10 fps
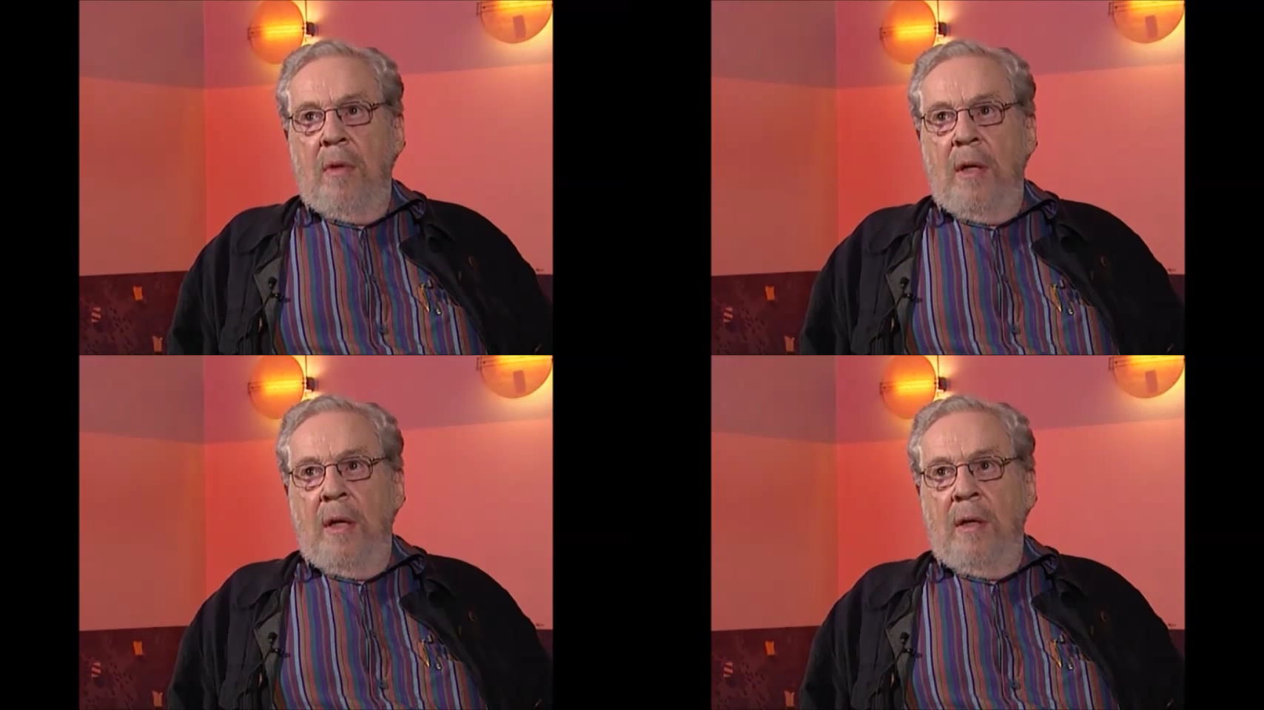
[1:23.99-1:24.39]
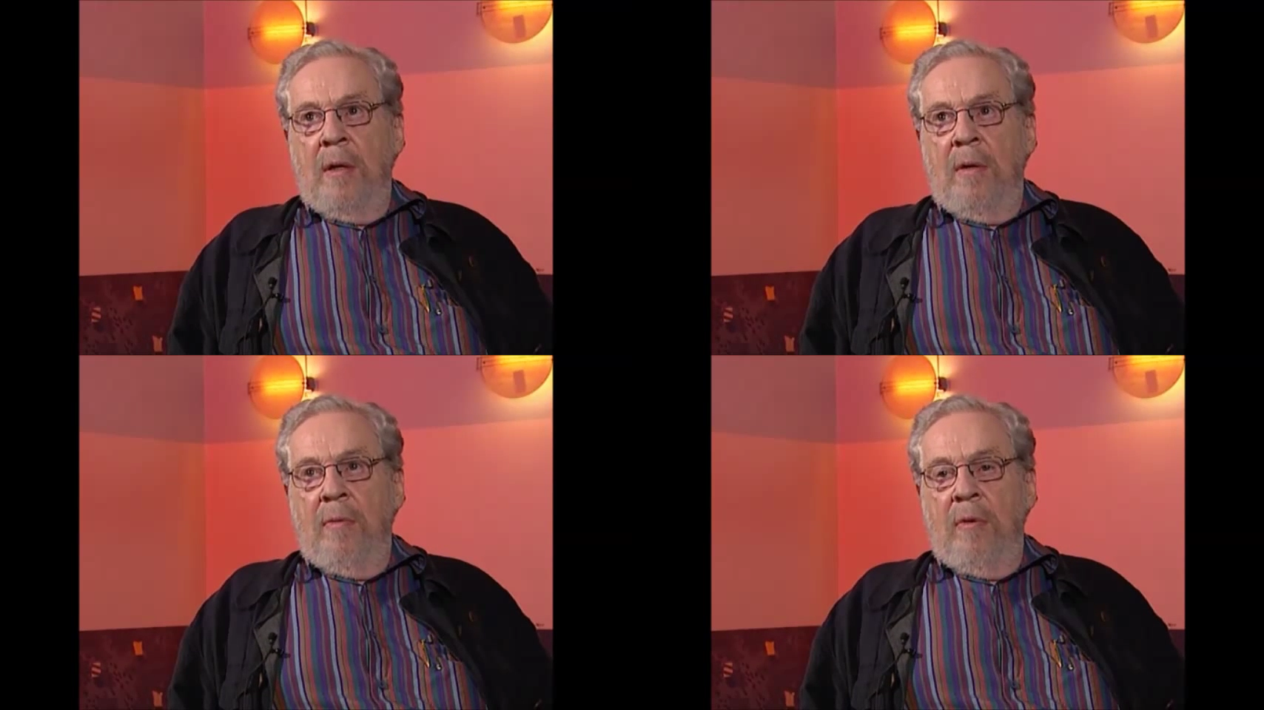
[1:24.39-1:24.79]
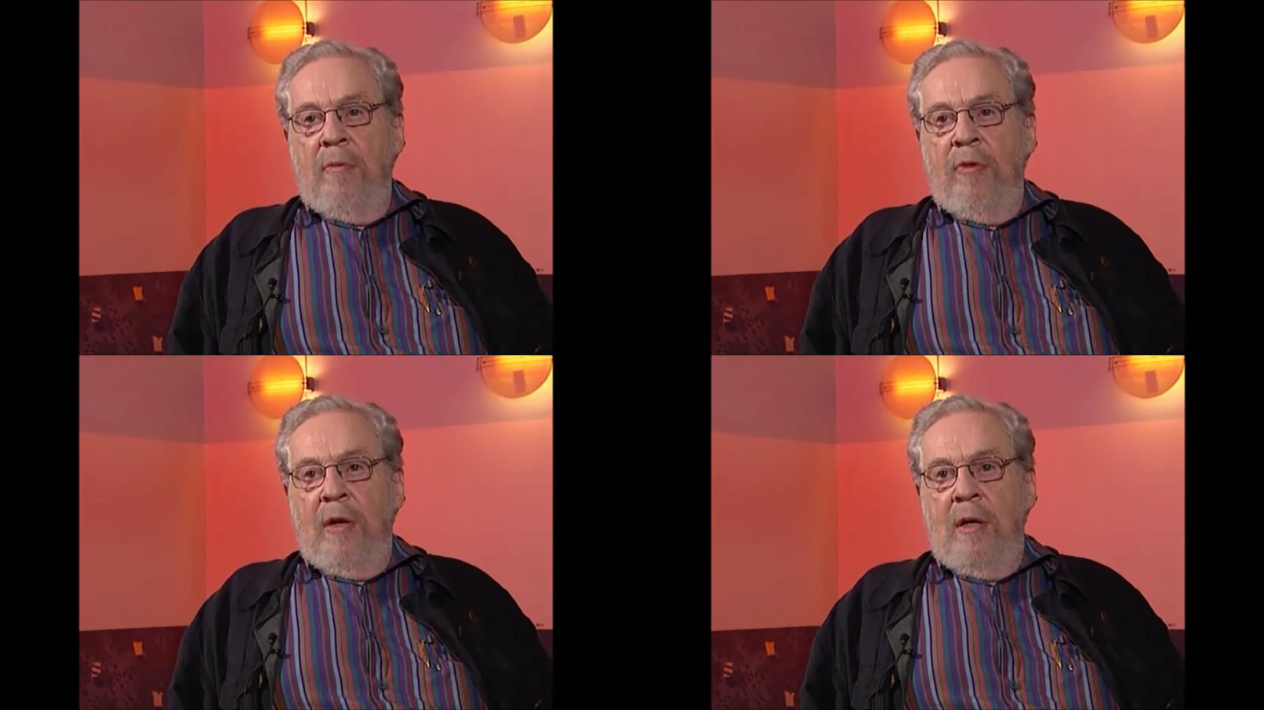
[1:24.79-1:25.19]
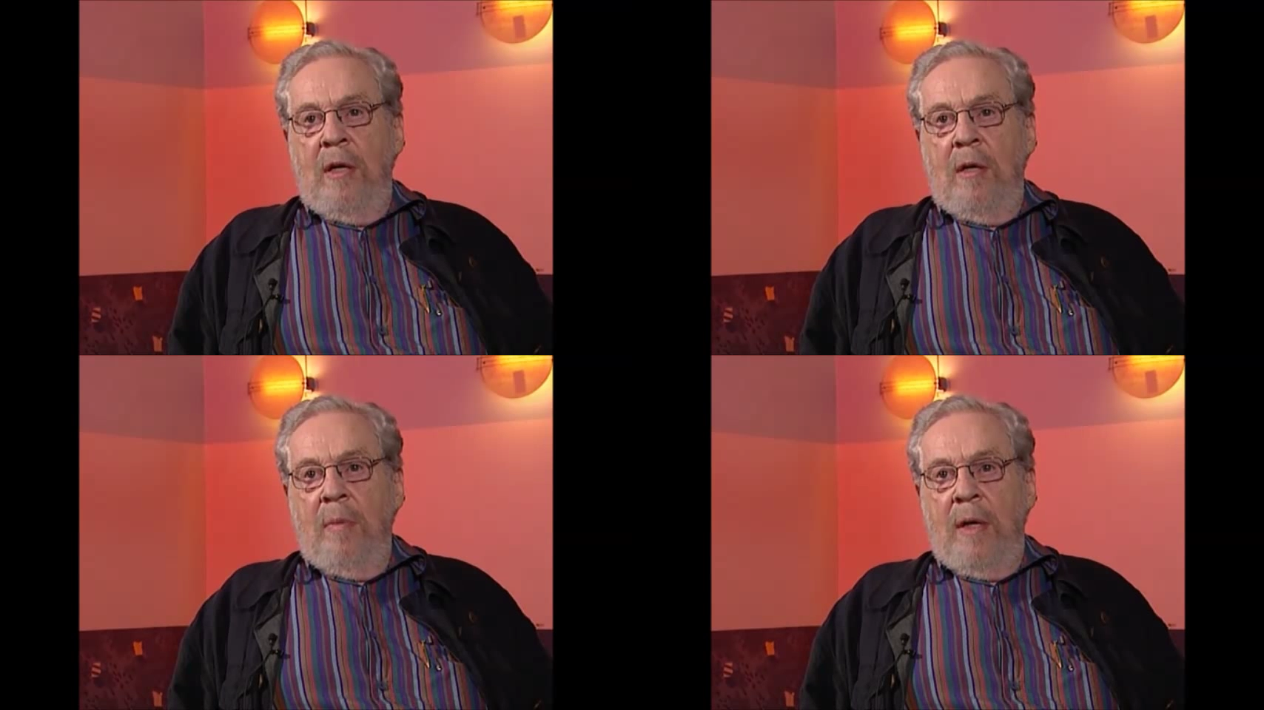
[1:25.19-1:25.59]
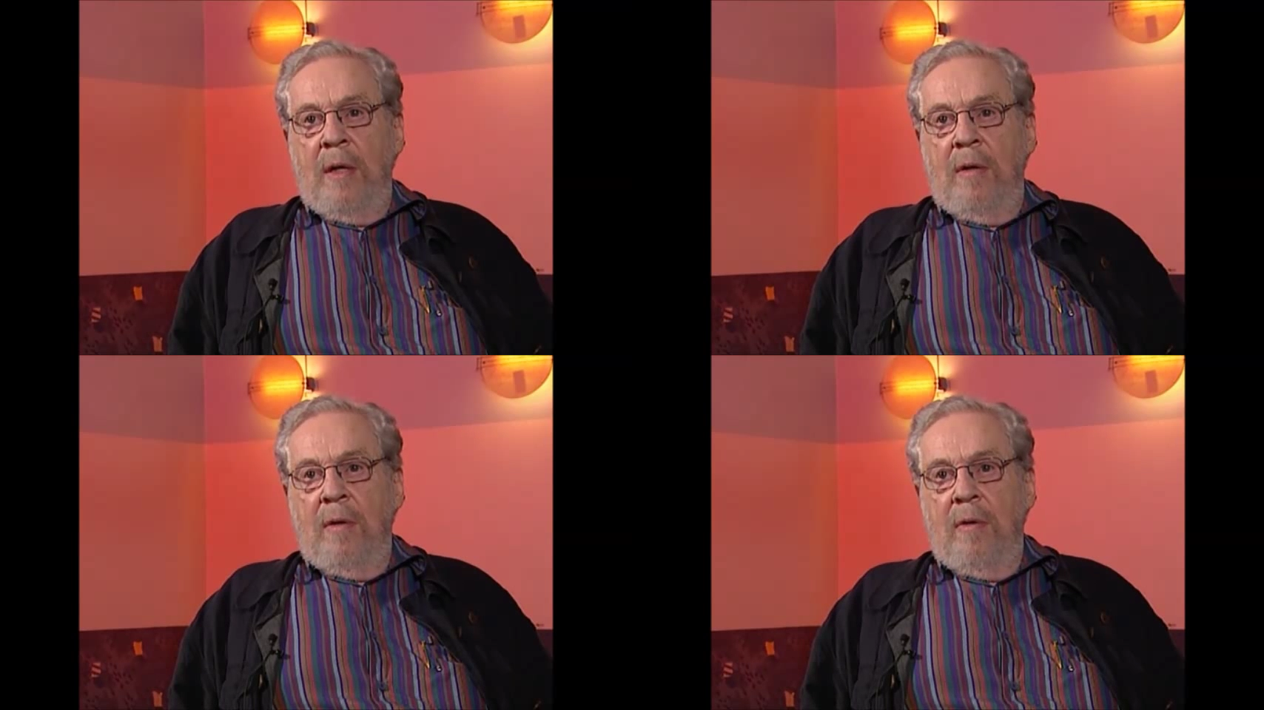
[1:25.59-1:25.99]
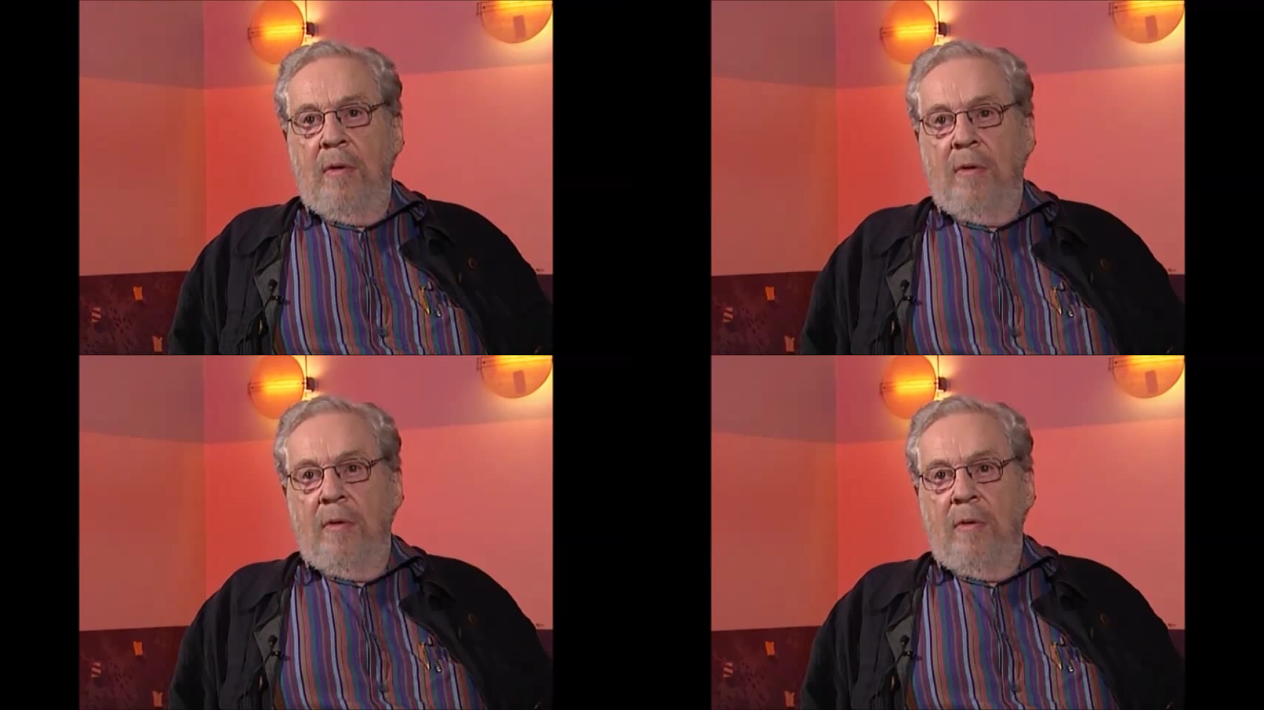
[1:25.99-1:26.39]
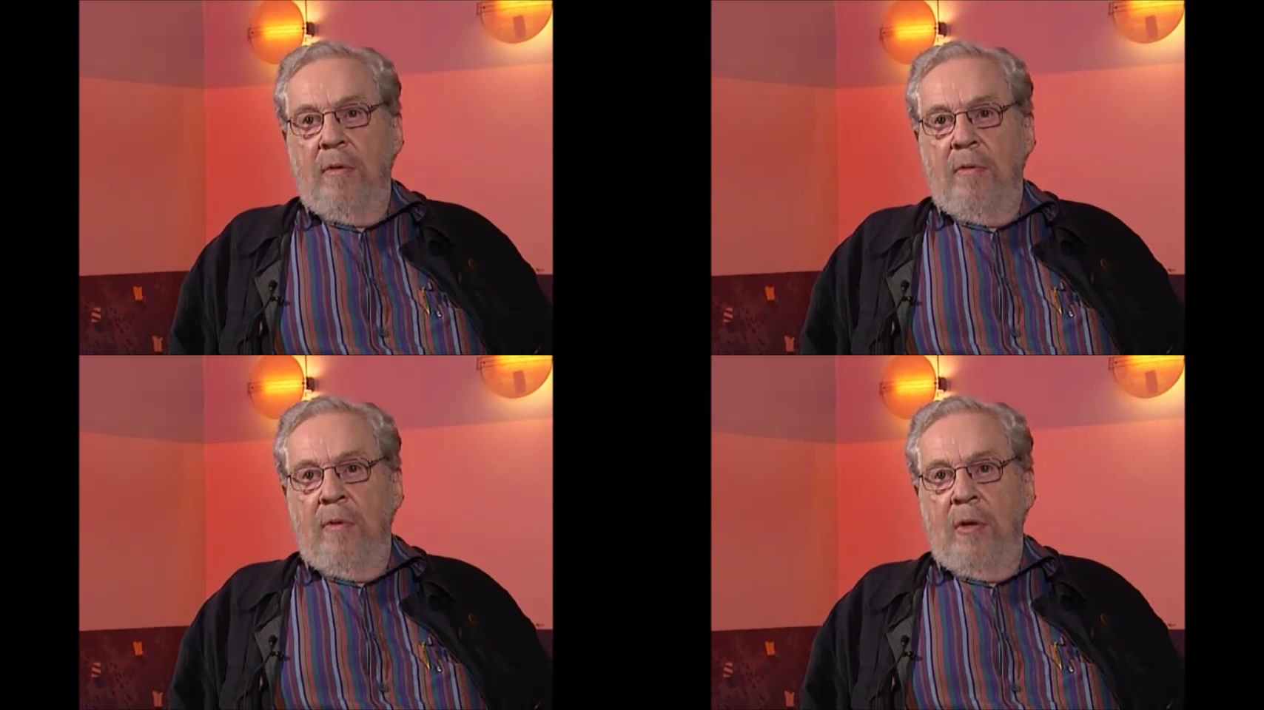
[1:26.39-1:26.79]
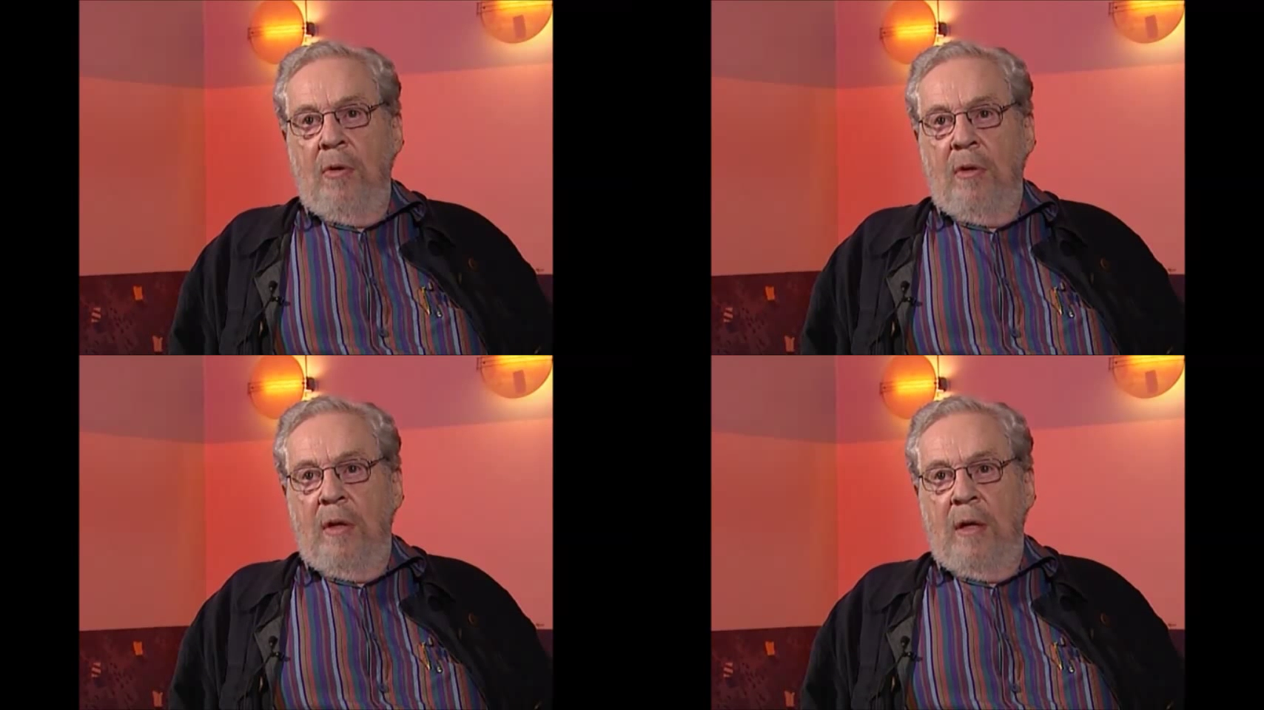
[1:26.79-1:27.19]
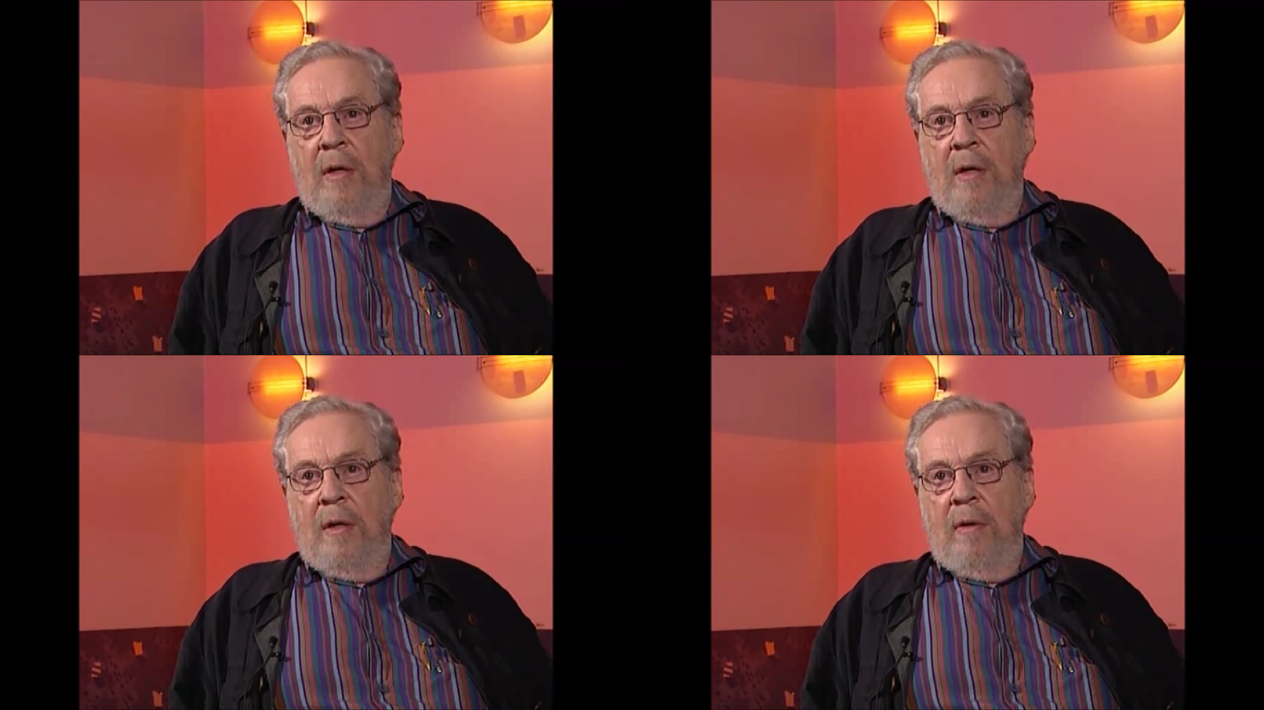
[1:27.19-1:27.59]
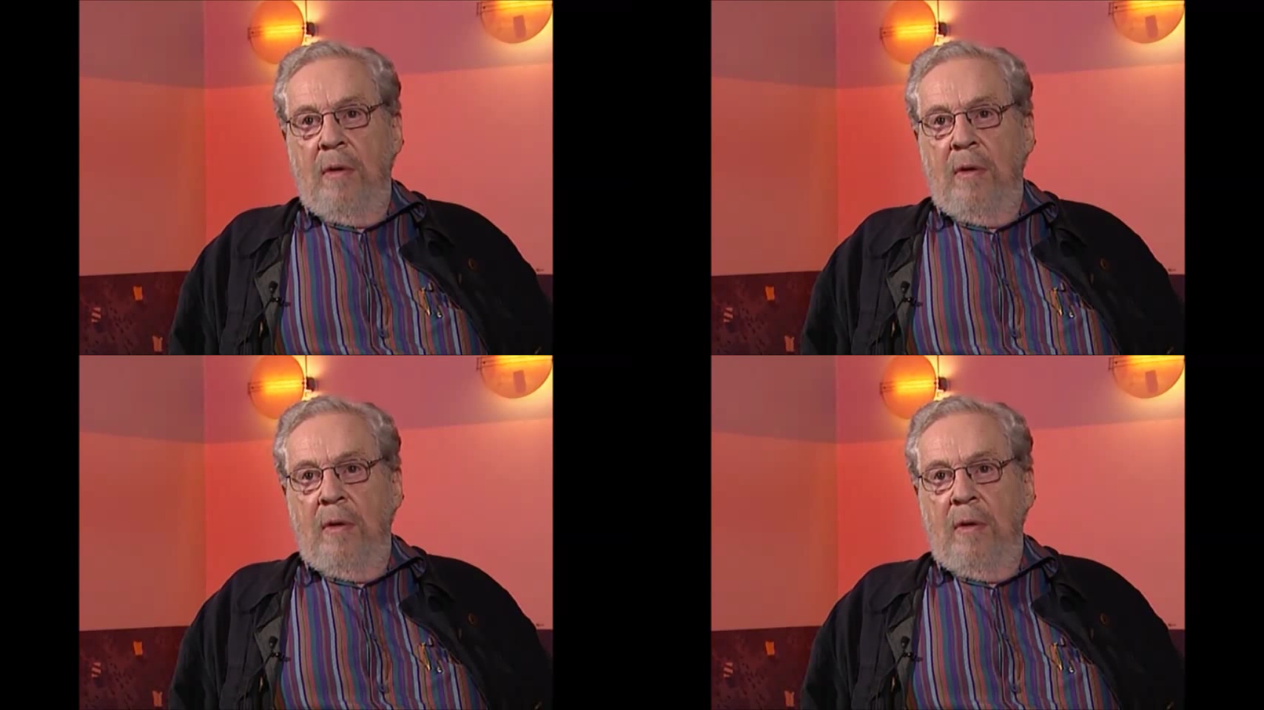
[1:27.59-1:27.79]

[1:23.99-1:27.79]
And with very little money, we got there and